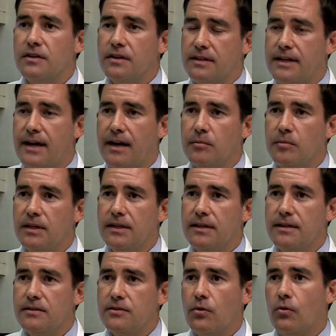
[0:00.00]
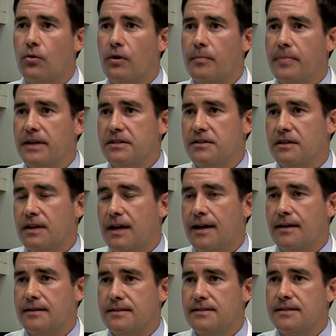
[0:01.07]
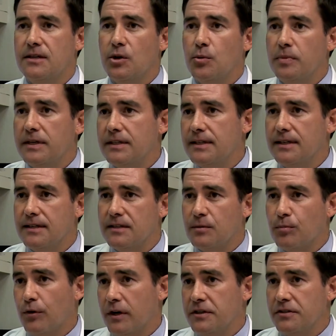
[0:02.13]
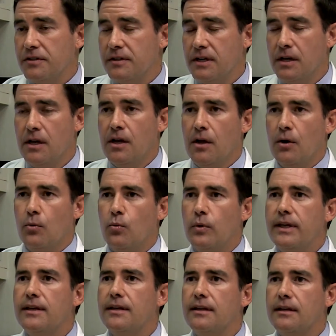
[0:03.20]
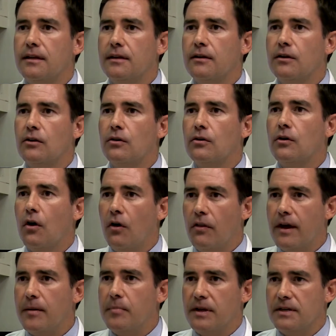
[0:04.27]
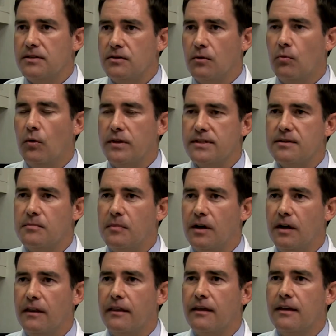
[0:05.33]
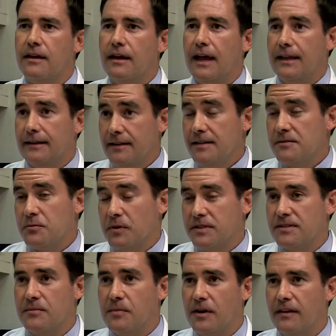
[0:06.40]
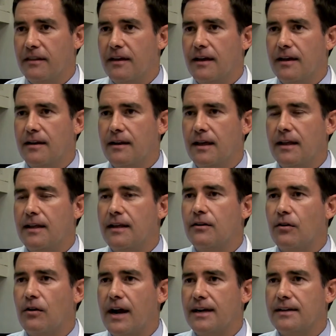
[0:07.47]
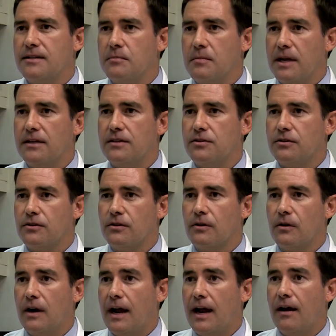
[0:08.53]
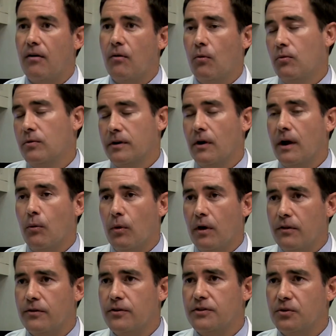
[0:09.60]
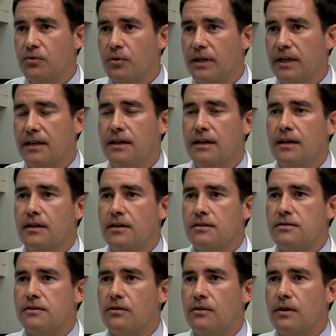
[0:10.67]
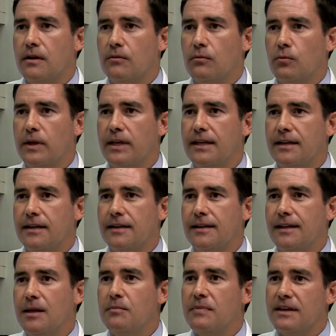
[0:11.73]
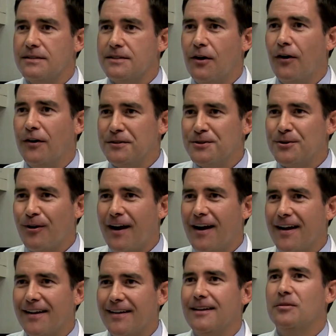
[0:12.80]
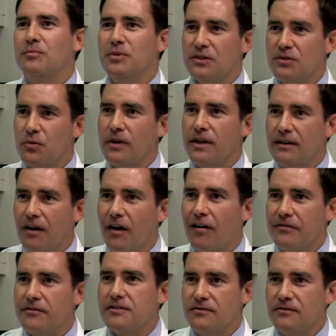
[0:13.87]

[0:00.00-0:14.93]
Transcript: and diabetes or a patient has COPD and depression, we can call that patient once a month, at least once a month, and interact and make sure how well they're doing so that we can keep things on track in between office